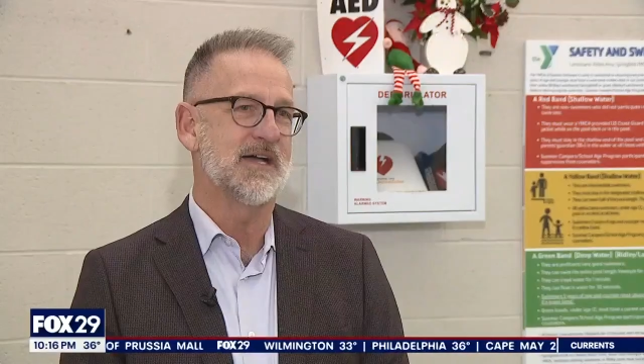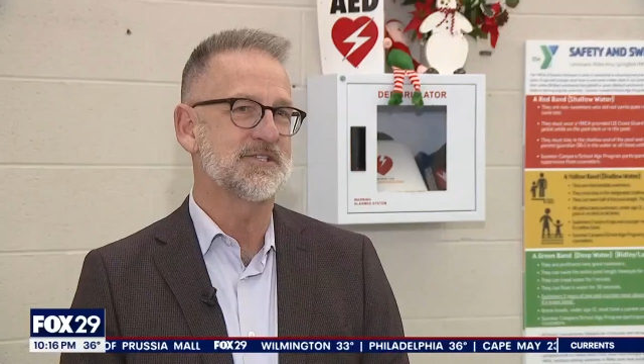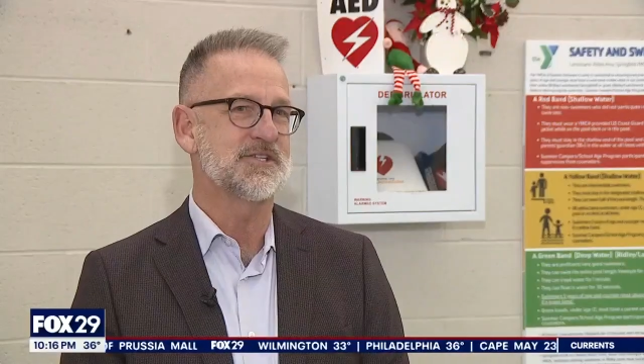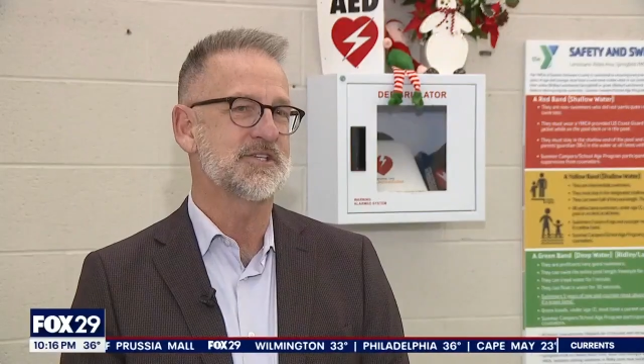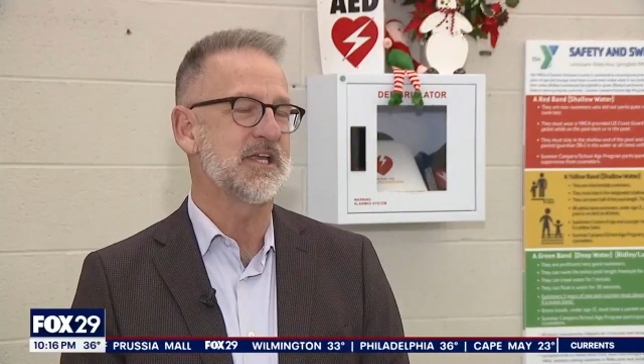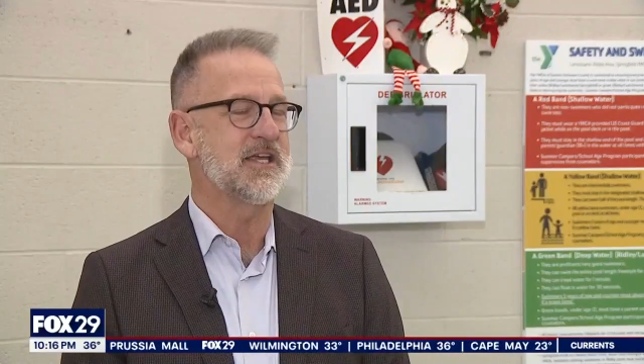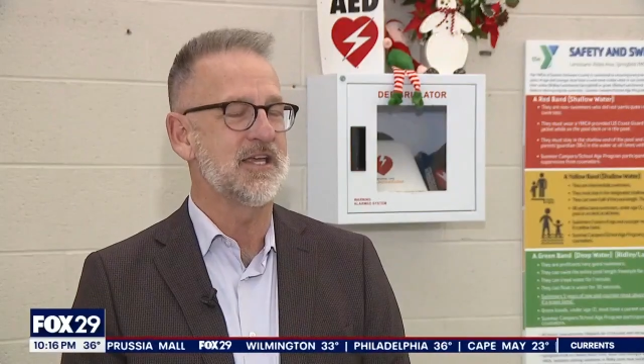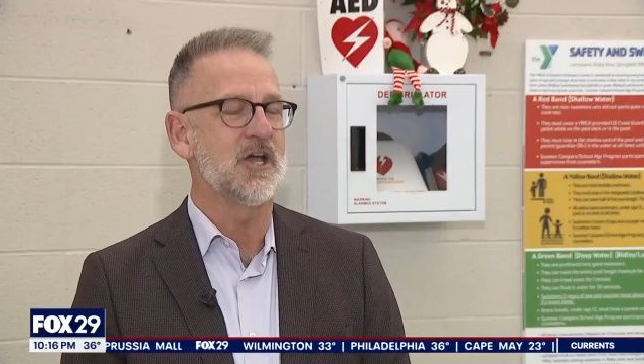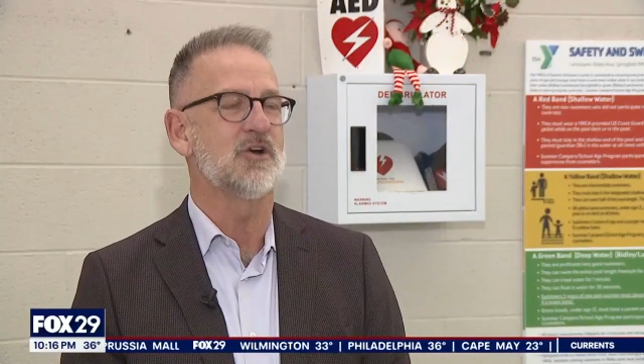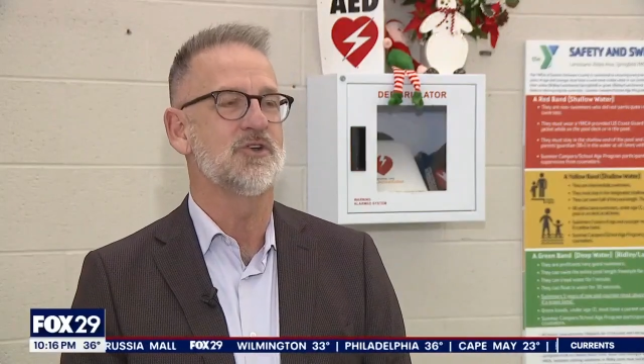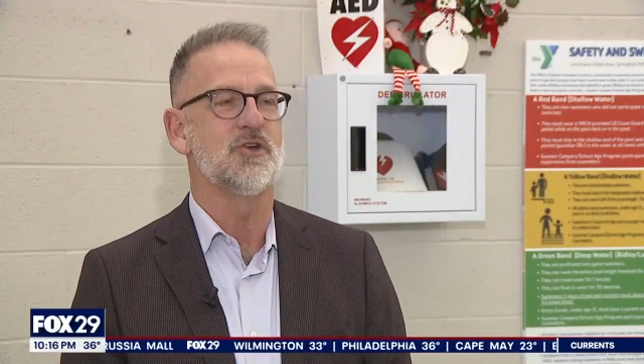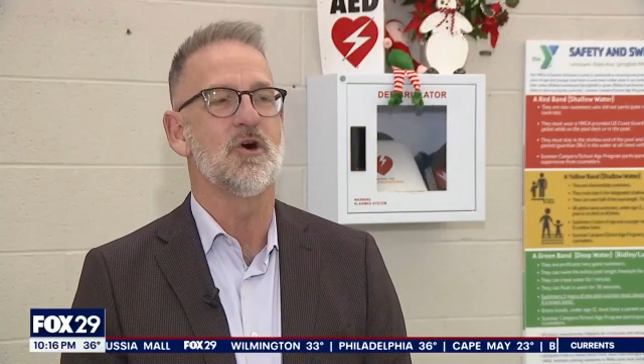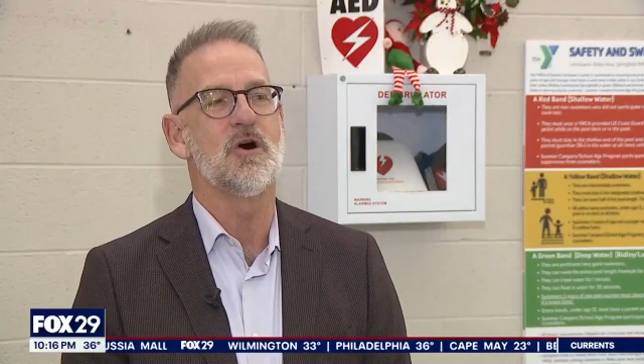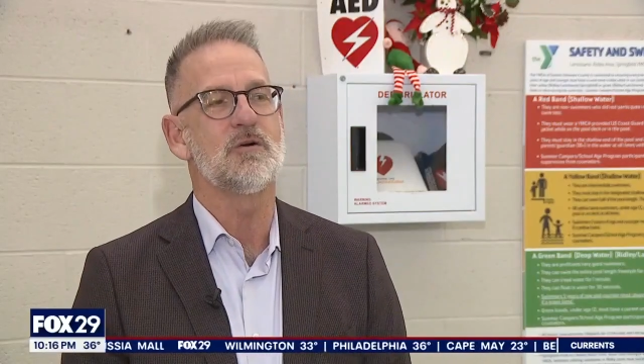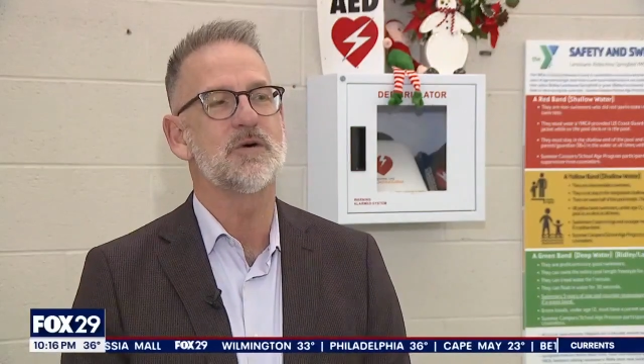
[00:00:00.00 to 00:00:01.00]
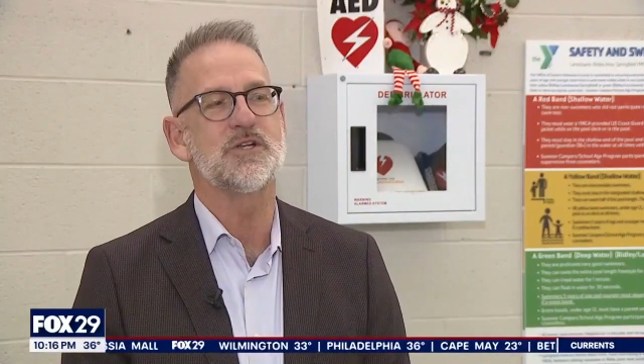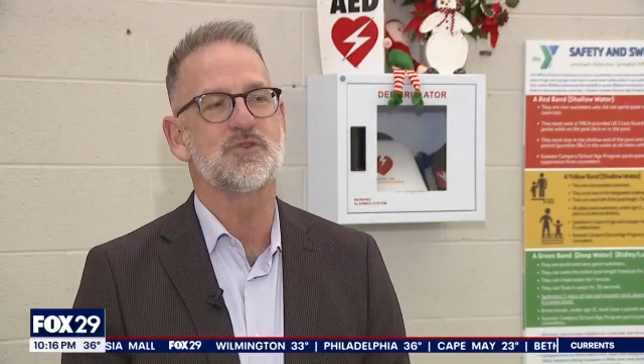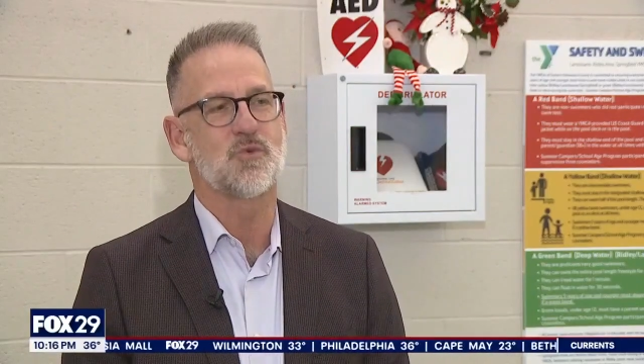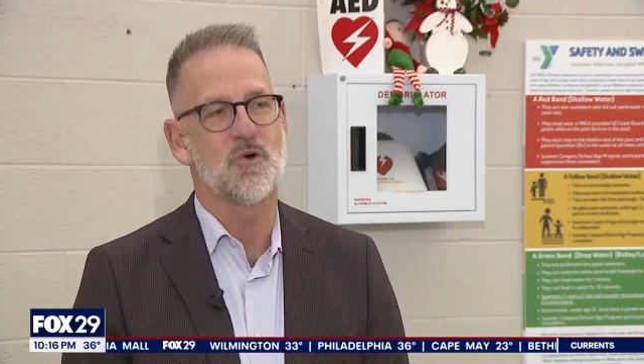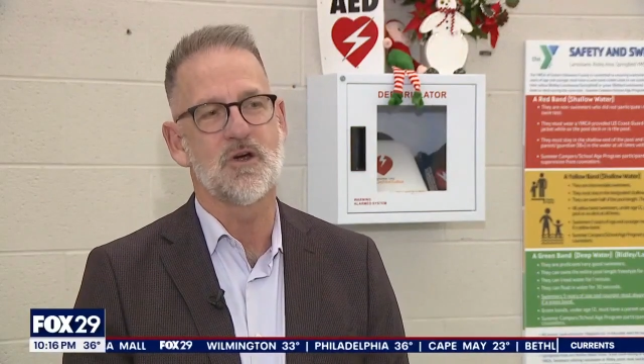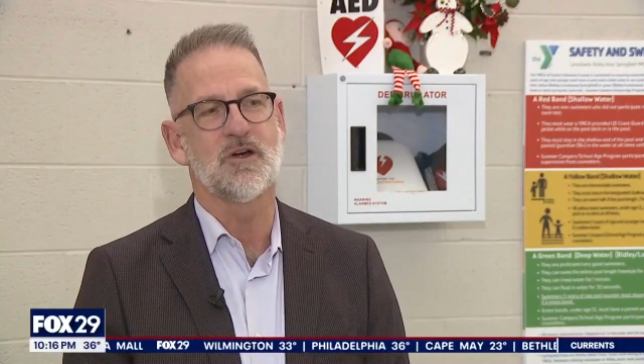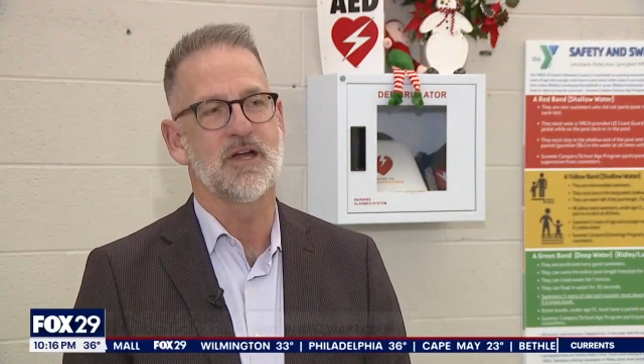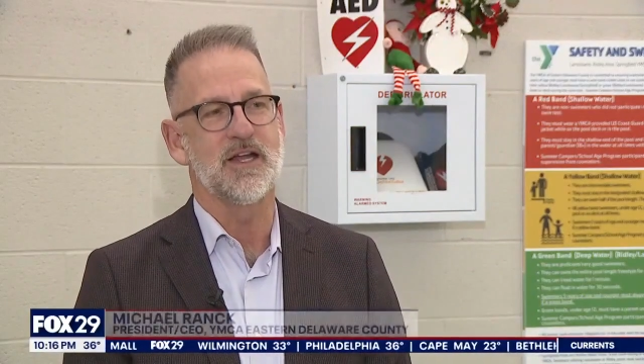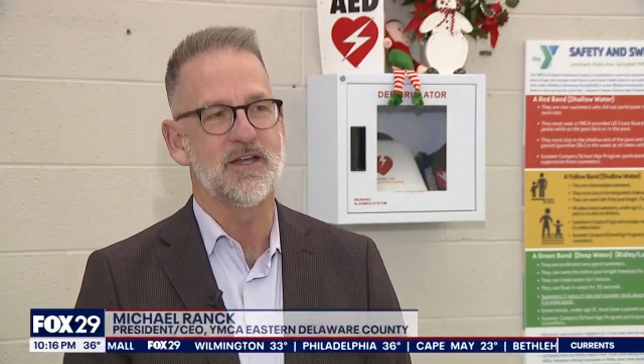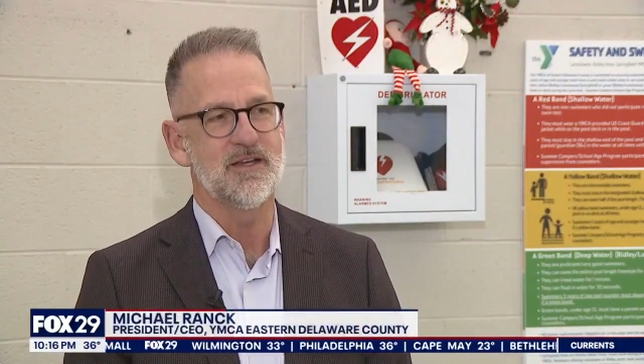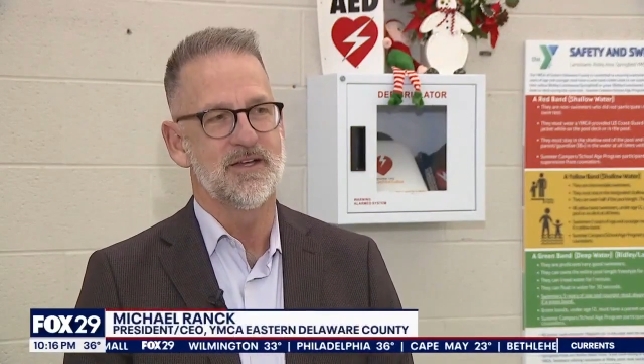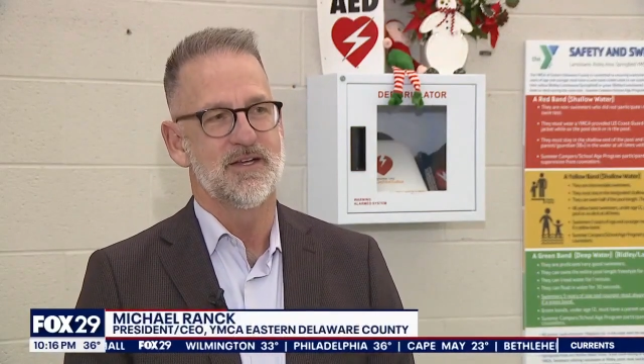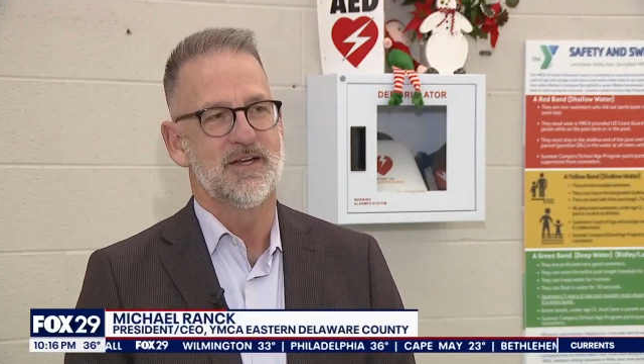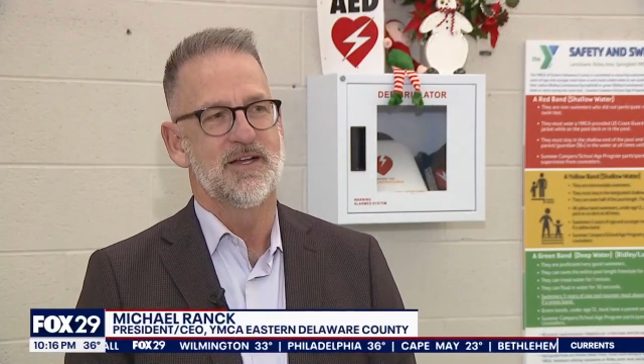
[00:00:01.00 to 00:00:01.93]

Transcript: As C E O, you always worry